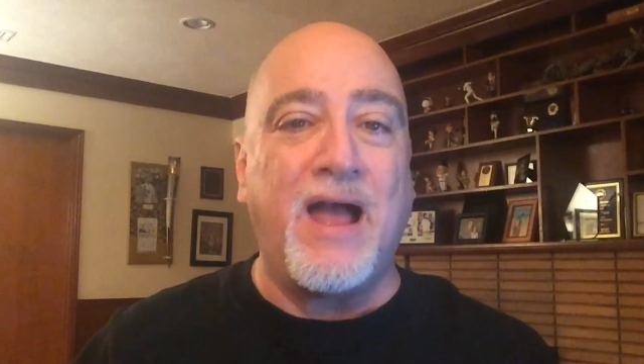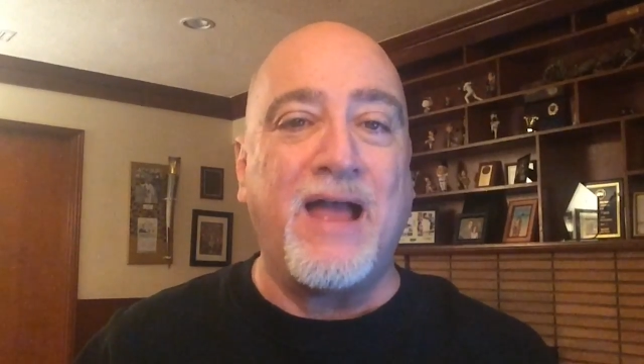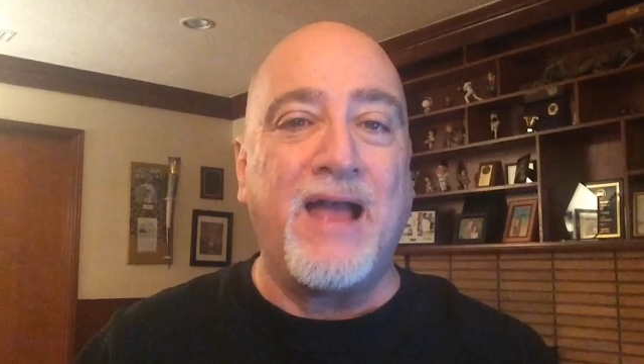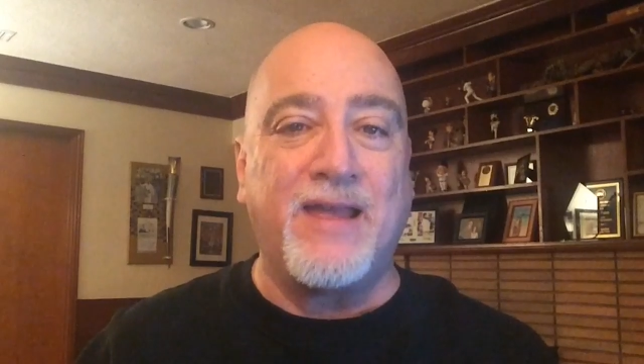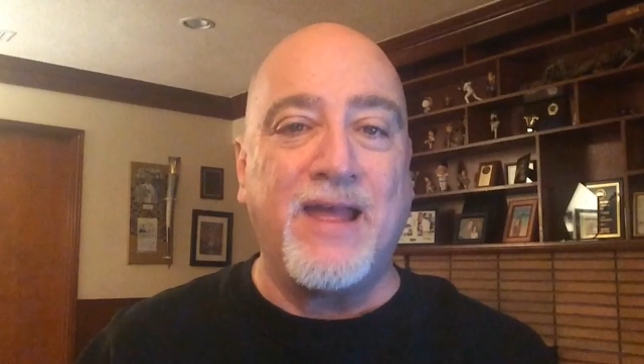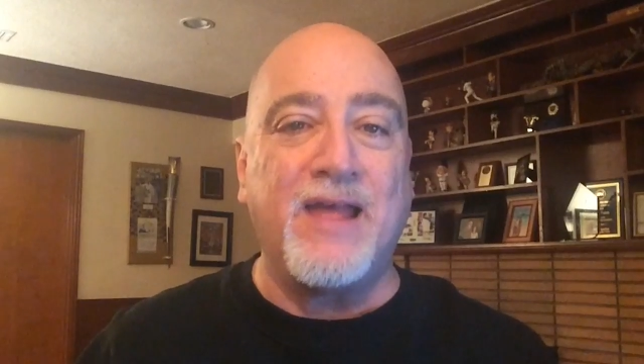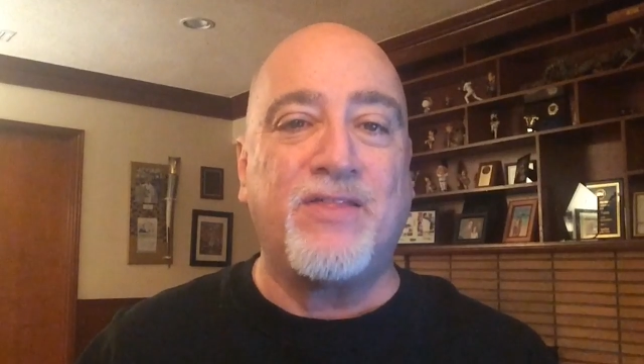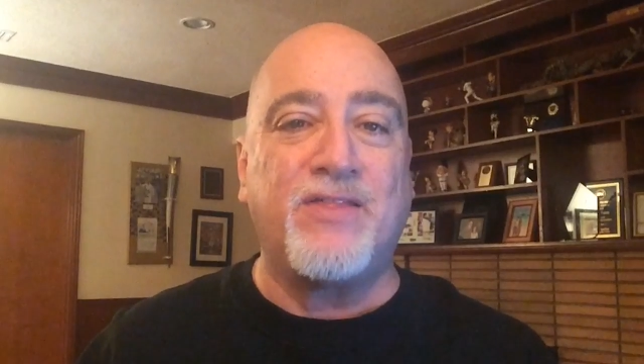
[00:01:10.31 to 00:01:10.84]
I
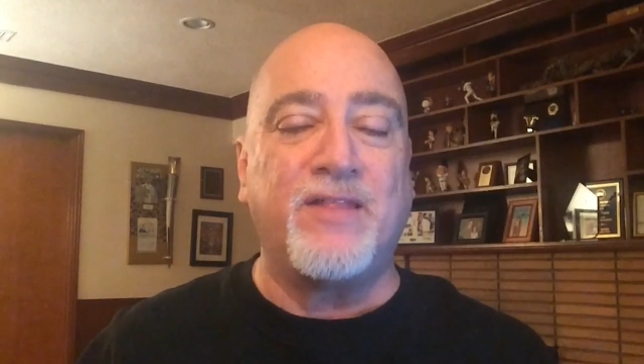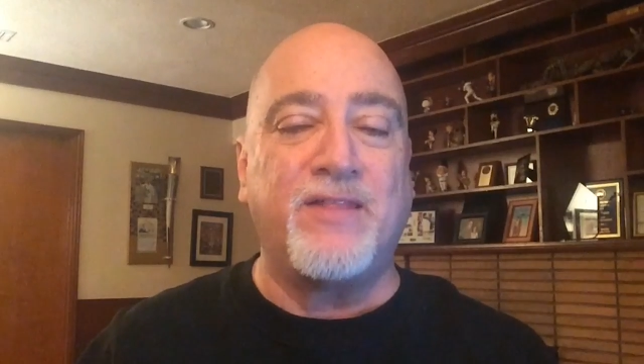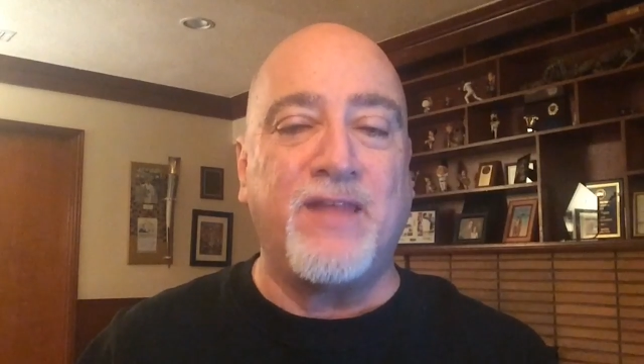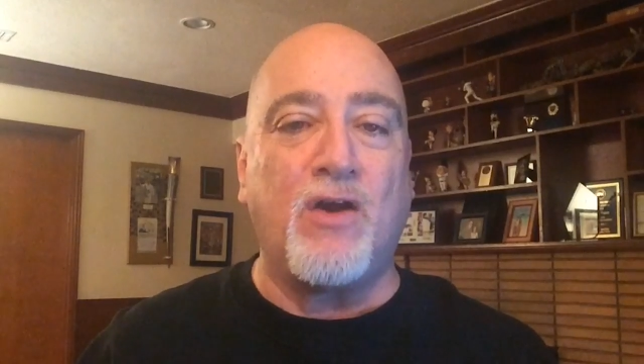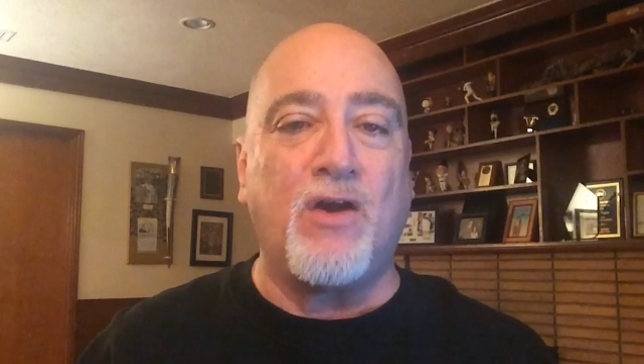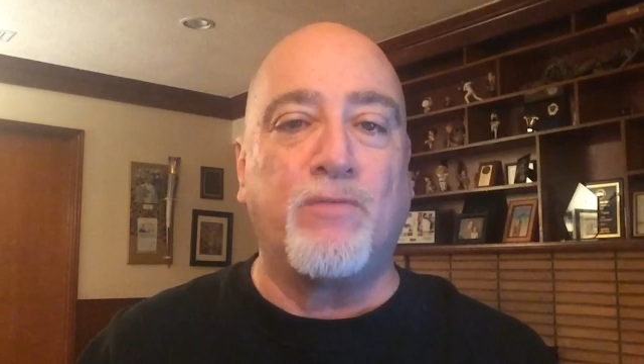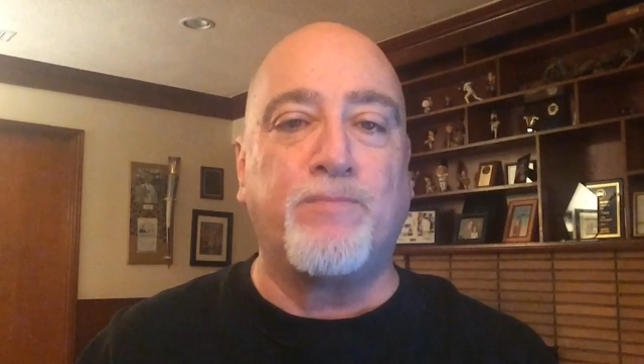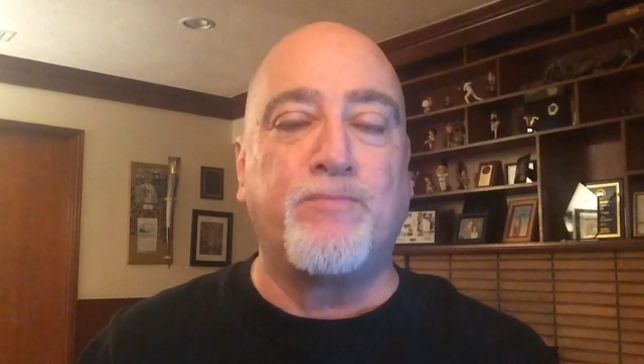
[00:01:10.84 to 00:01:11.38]
guess that
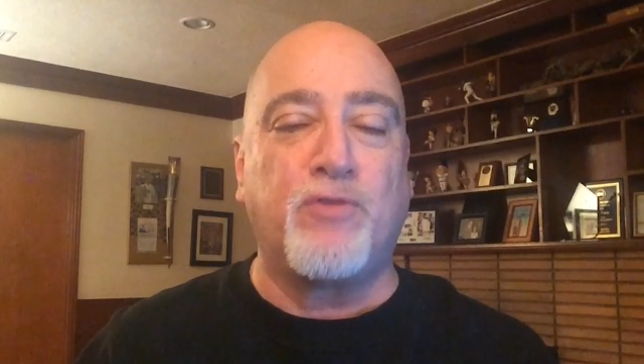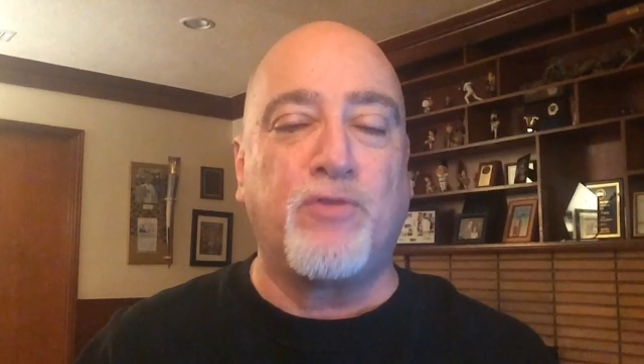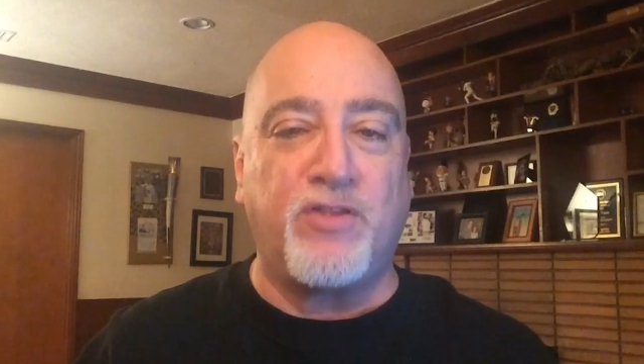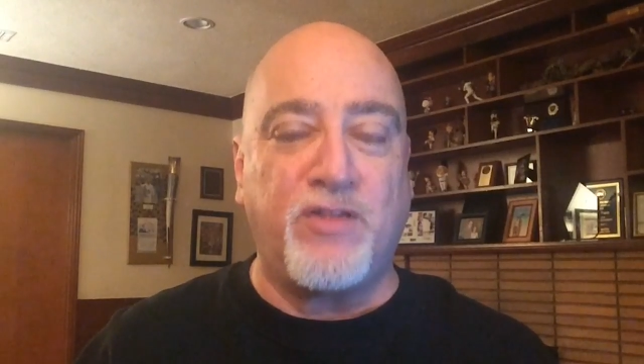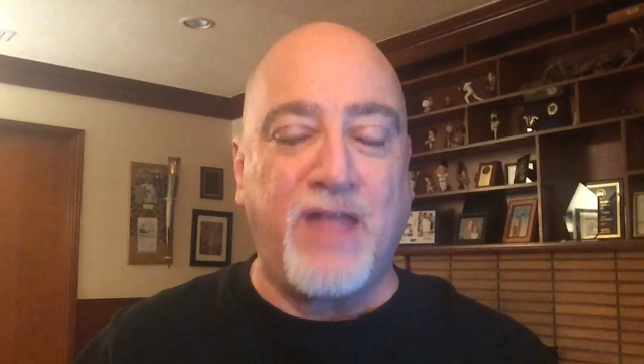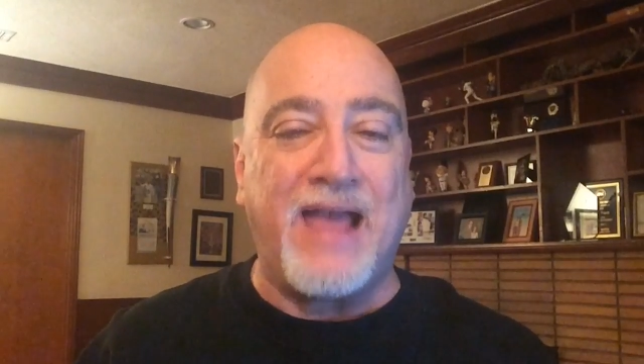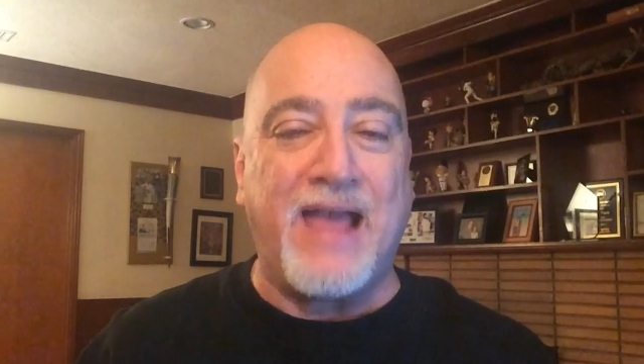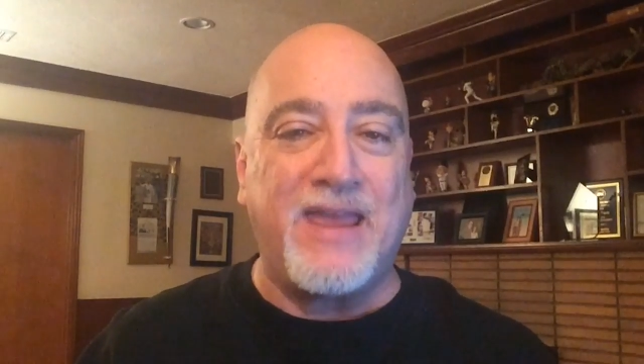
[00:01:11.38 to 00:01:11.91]
they are
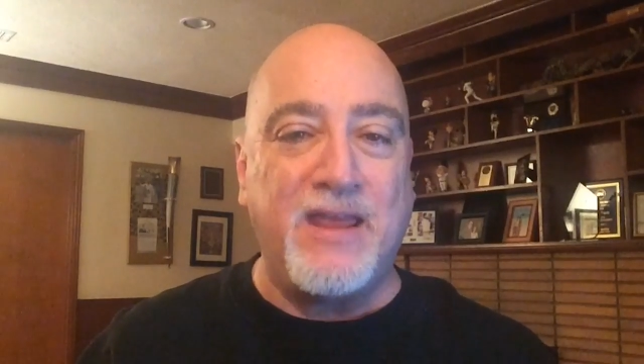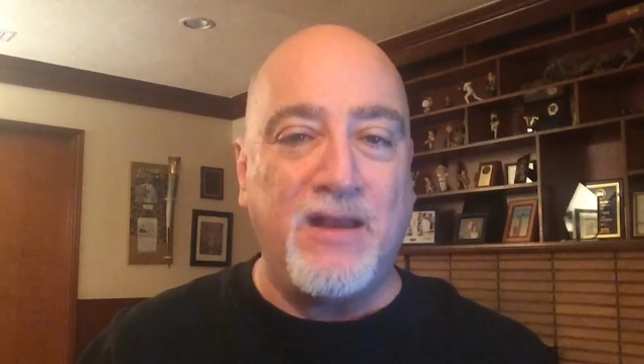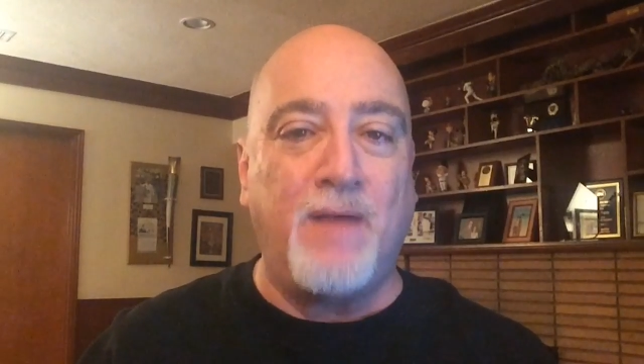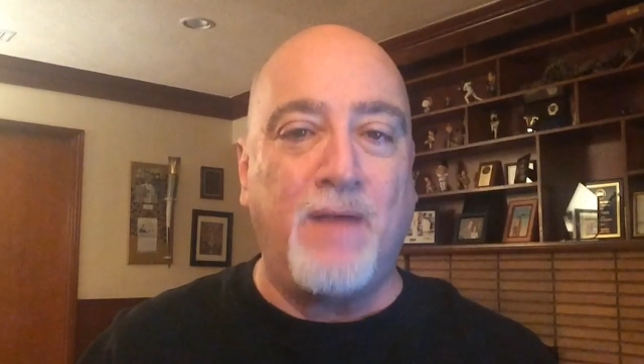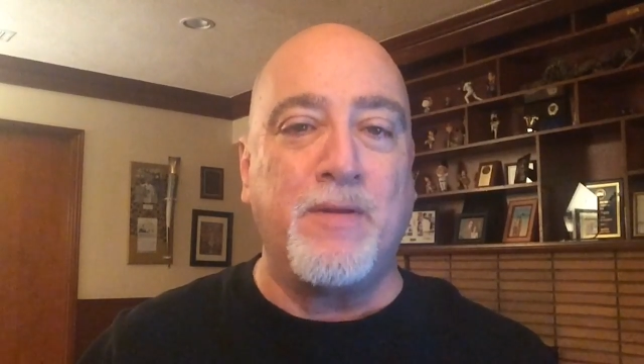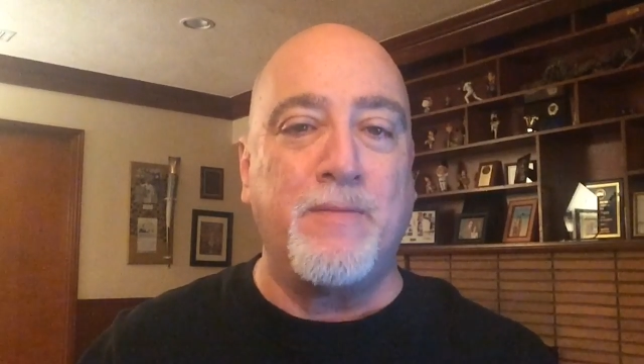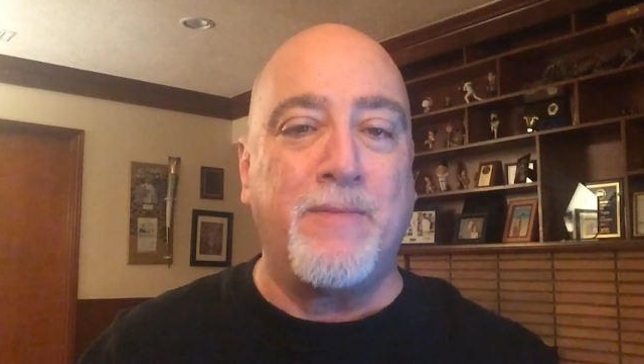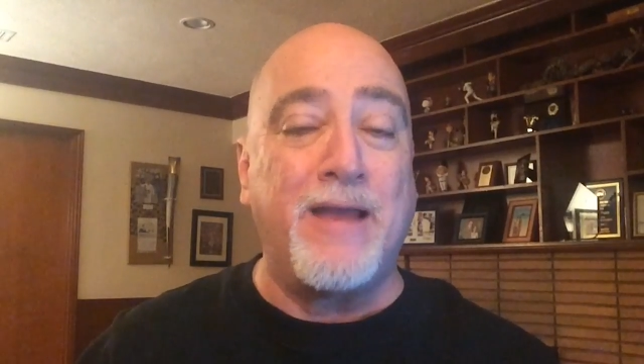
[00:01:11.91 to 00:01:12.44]
stacking
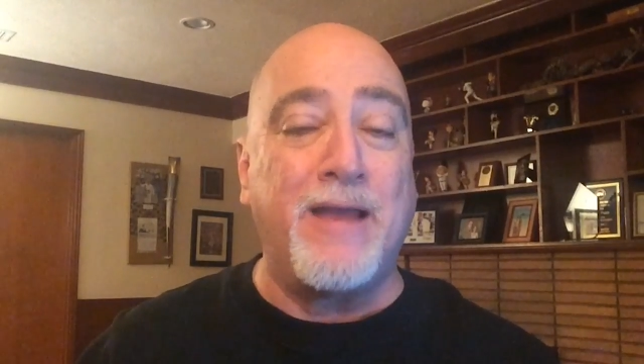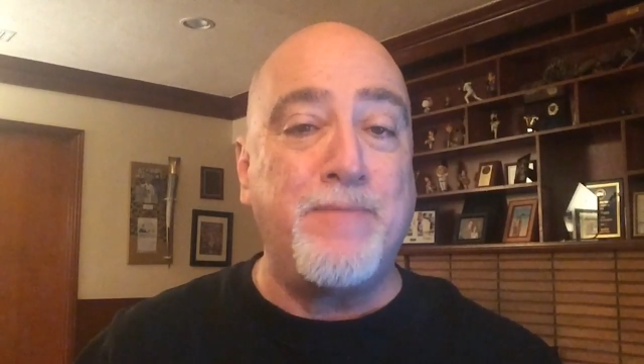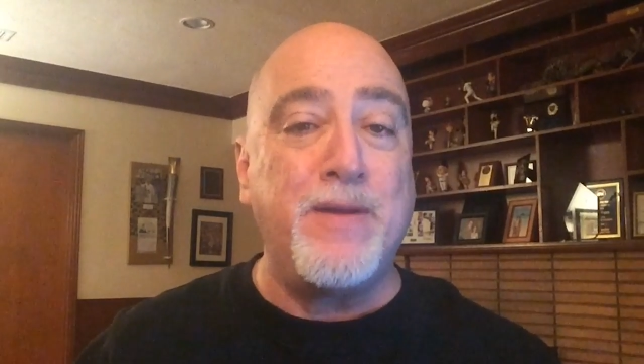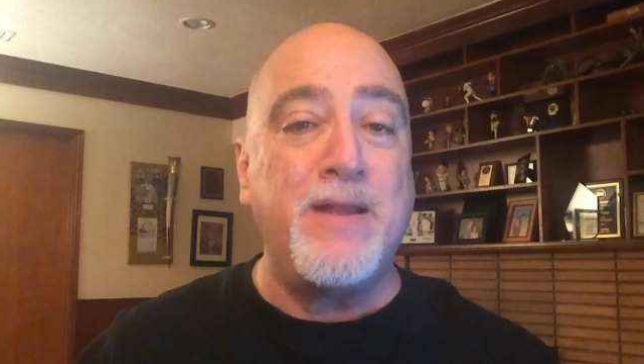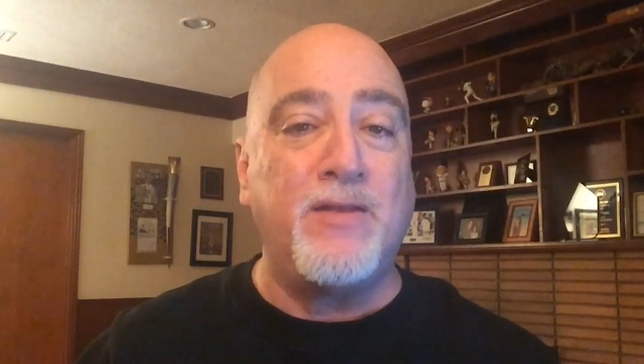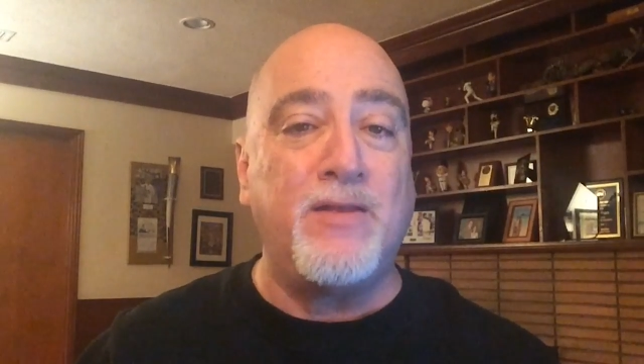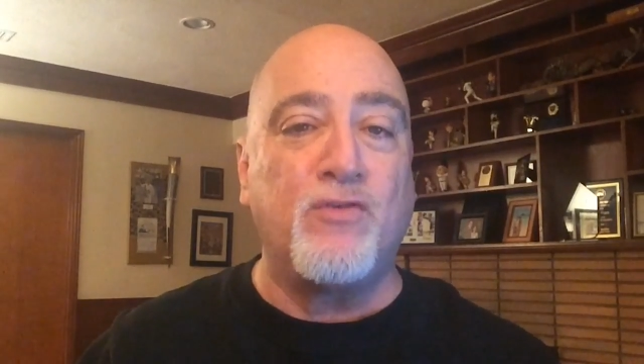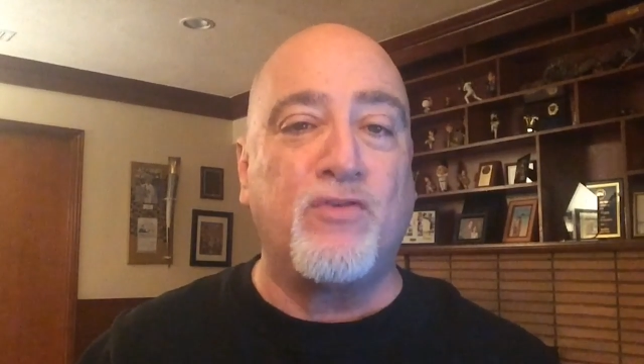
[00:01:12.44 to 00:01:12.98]
up, in my opinion,